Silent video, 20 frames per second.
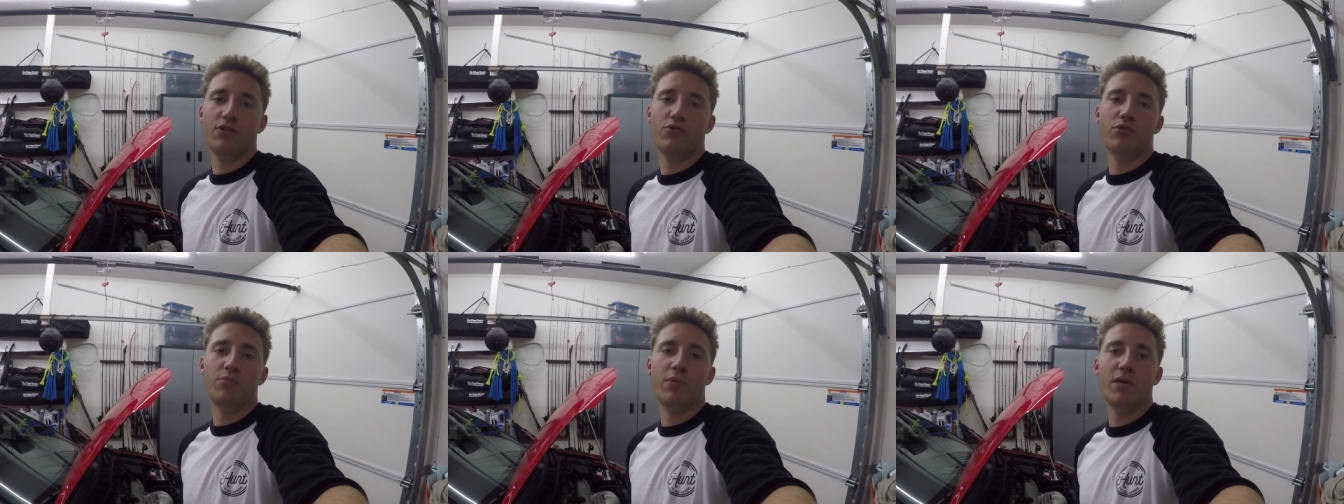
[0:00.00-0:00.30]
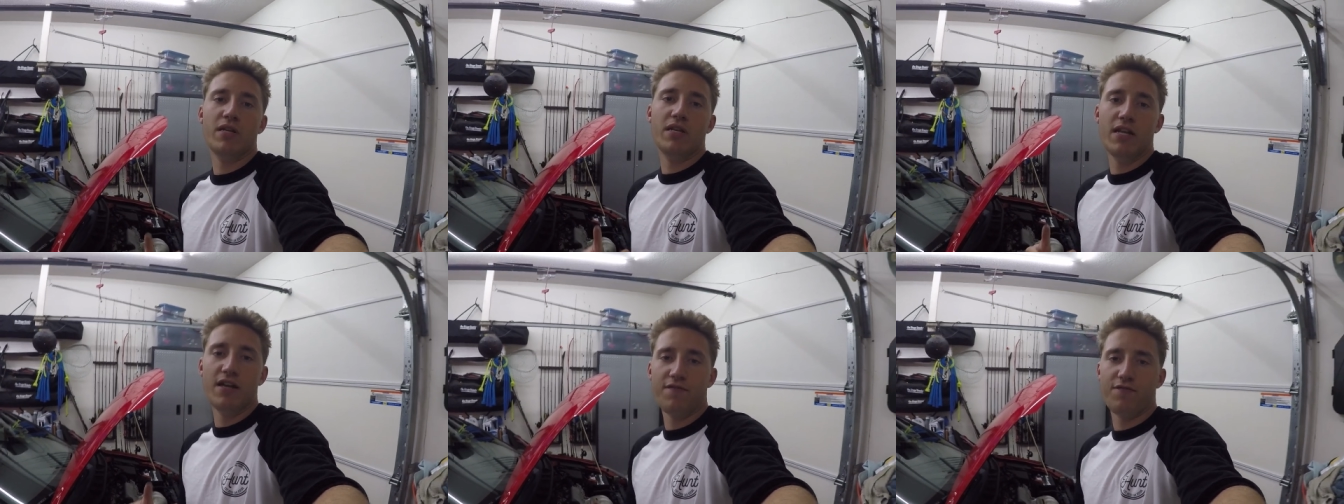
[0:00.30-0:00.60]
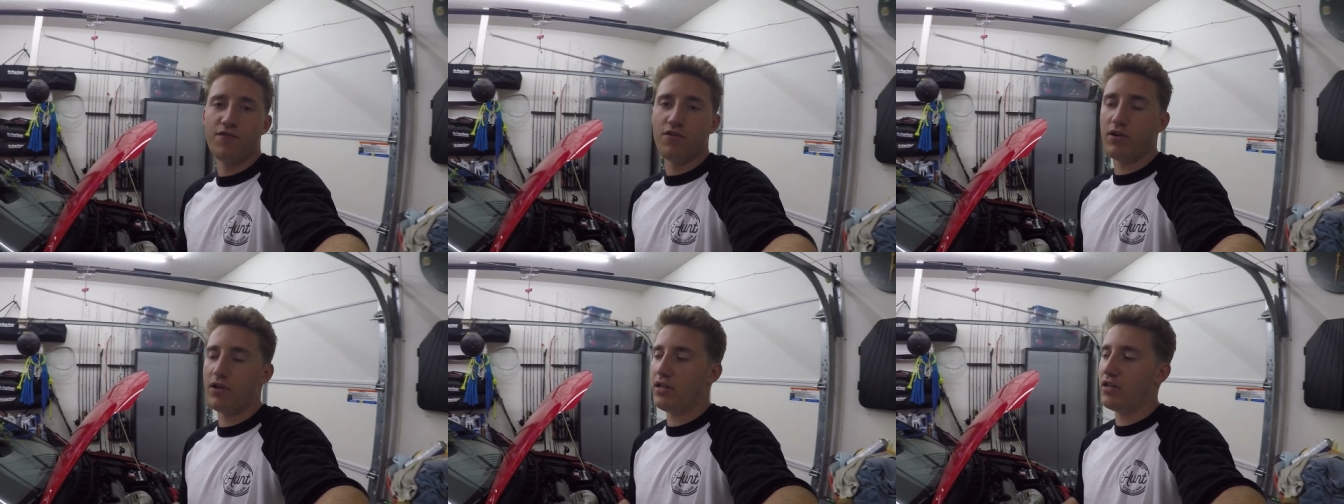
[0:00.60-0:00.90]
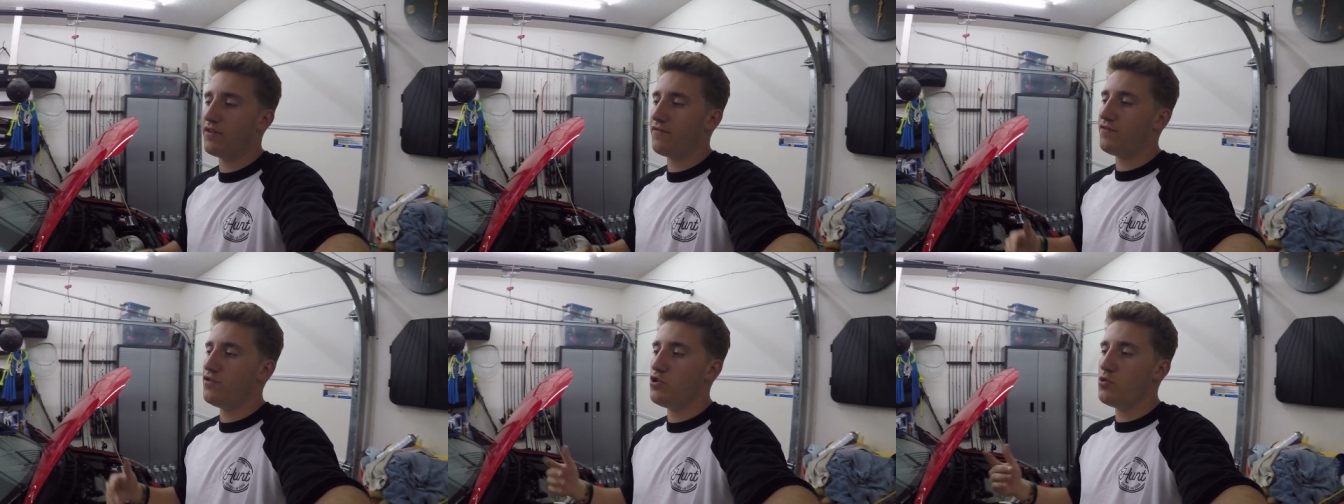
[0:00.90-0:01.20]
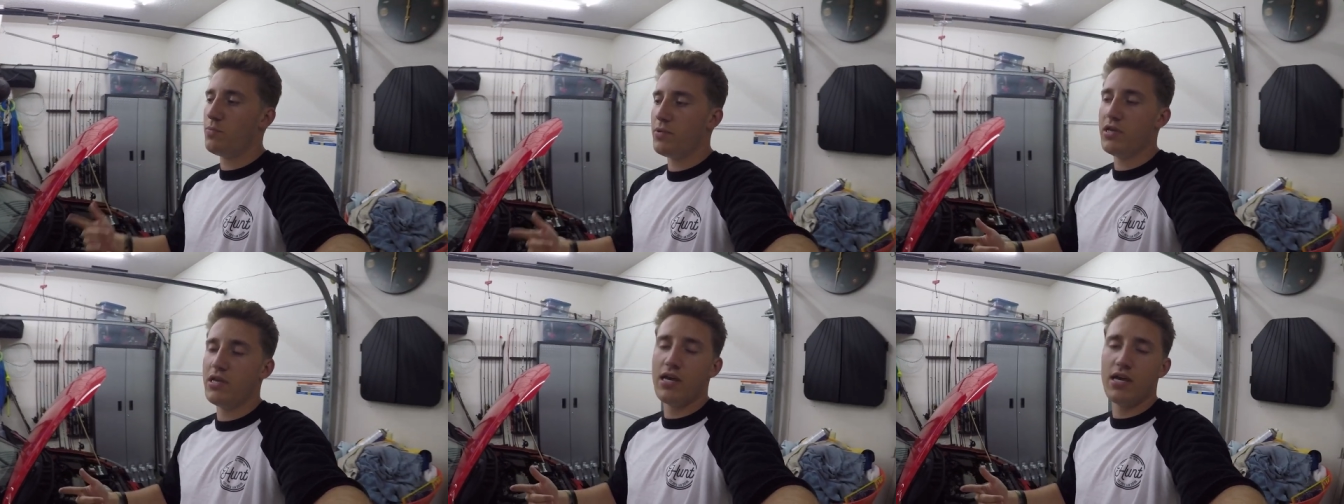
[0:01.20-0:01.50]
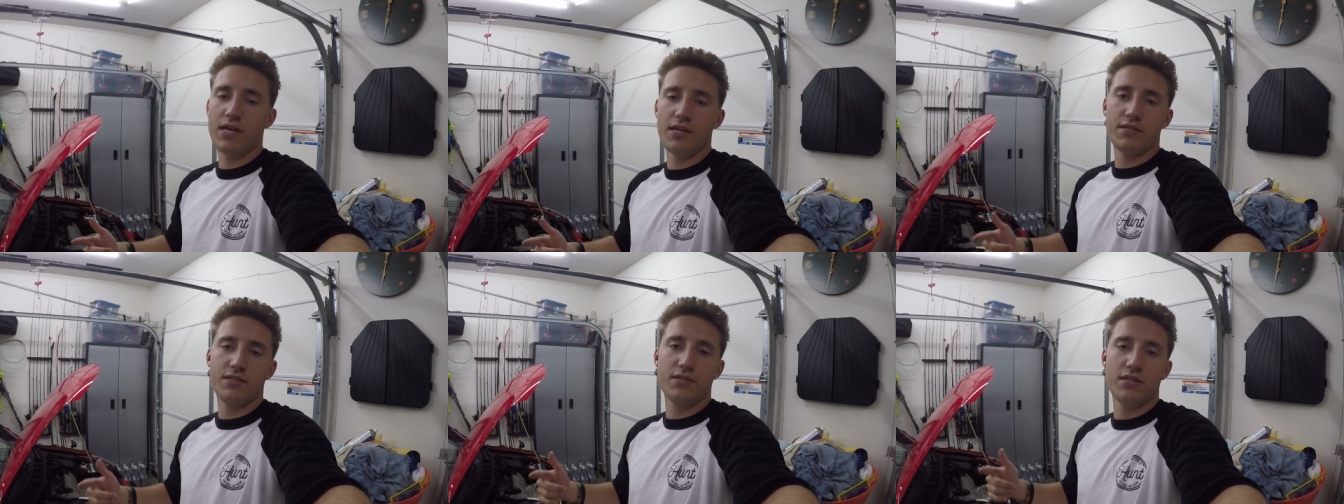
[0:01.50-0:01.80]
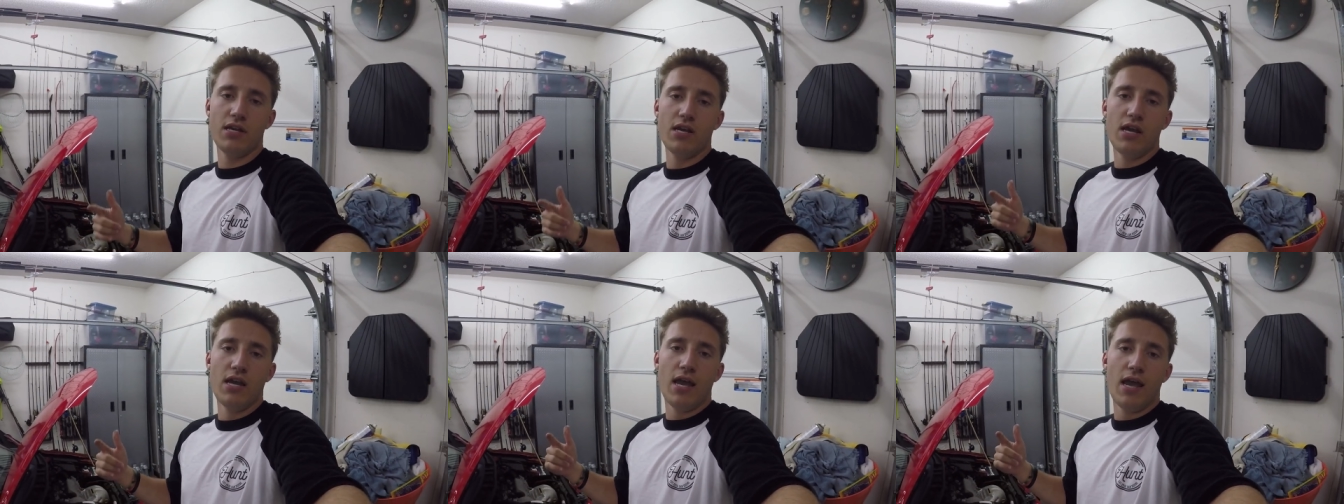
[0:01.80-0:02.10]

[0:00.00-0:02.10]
It would be different if U P S